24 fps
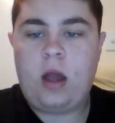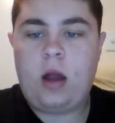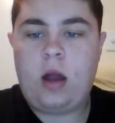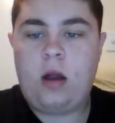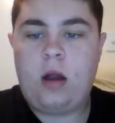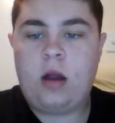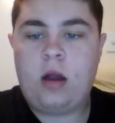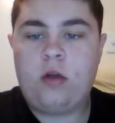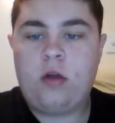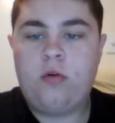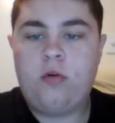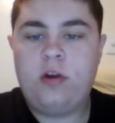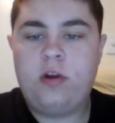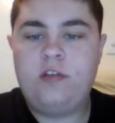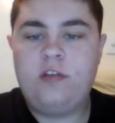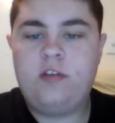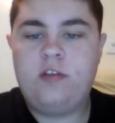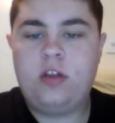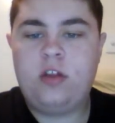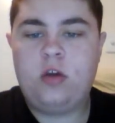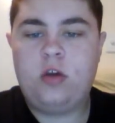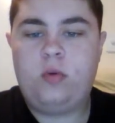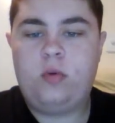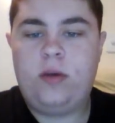According
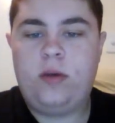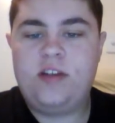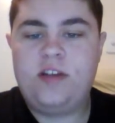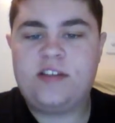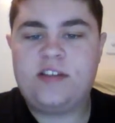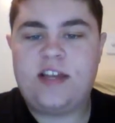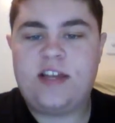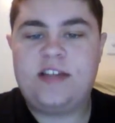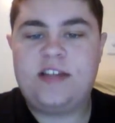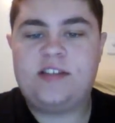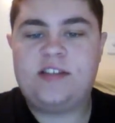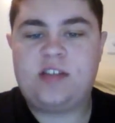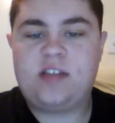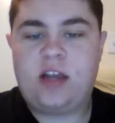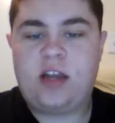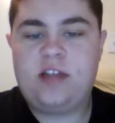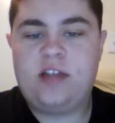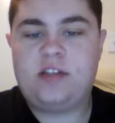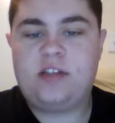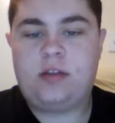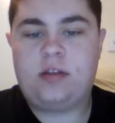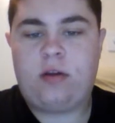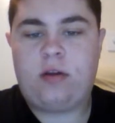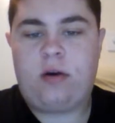to the Queensland Studies
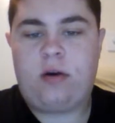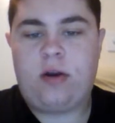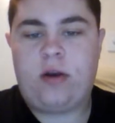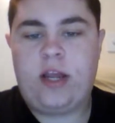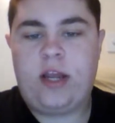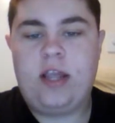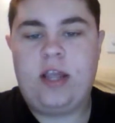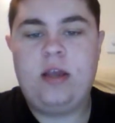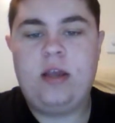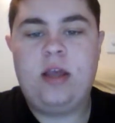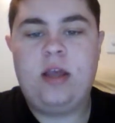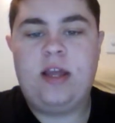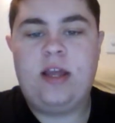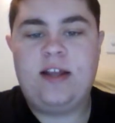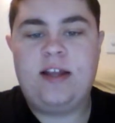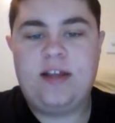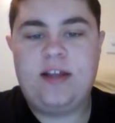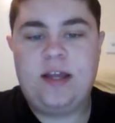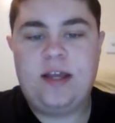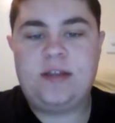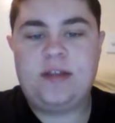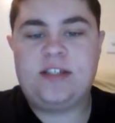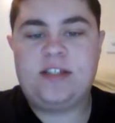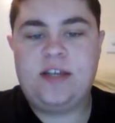Authority,
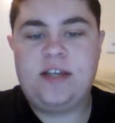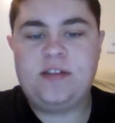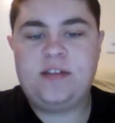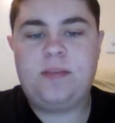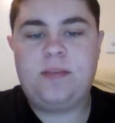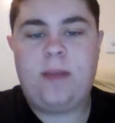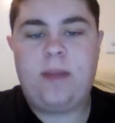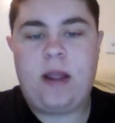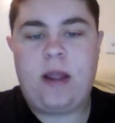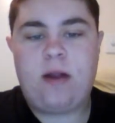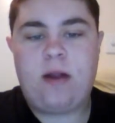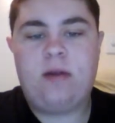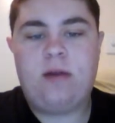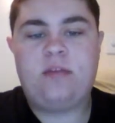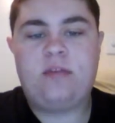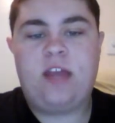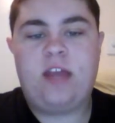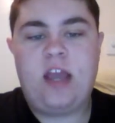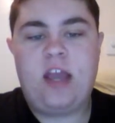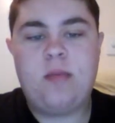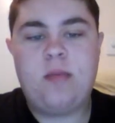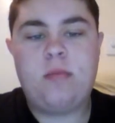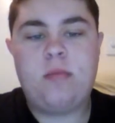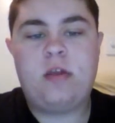it seems apparent that
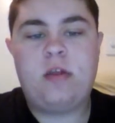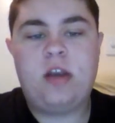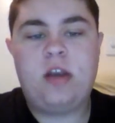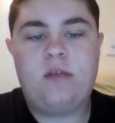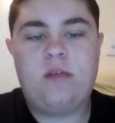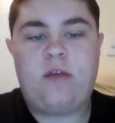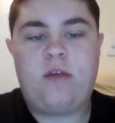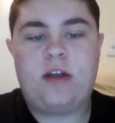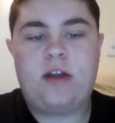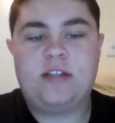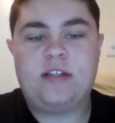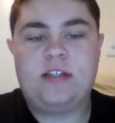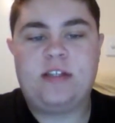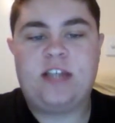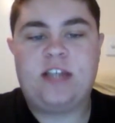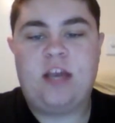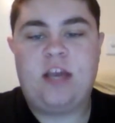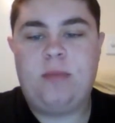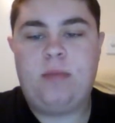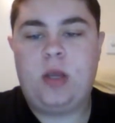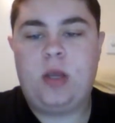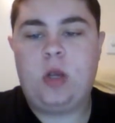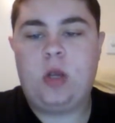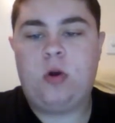M-learning devices
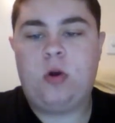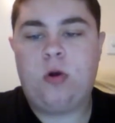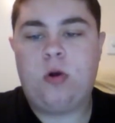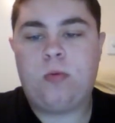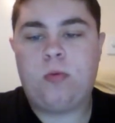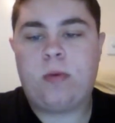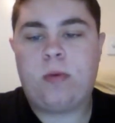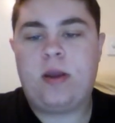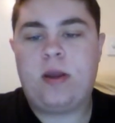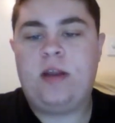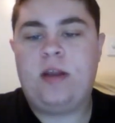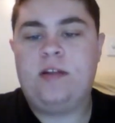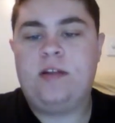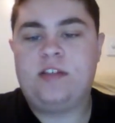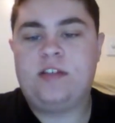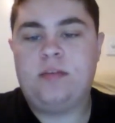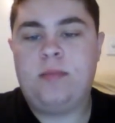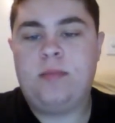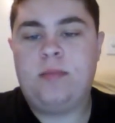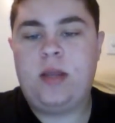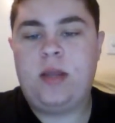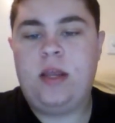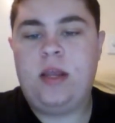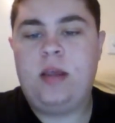can be incorporated into
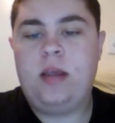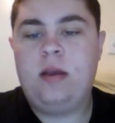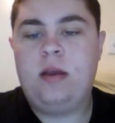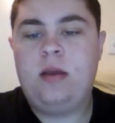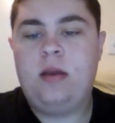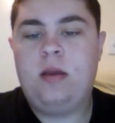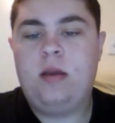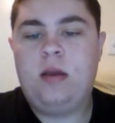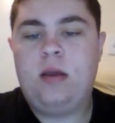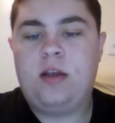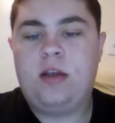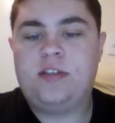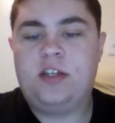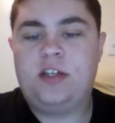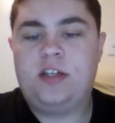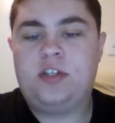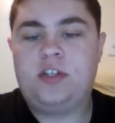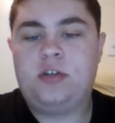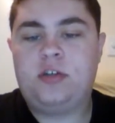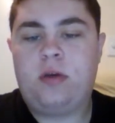many essential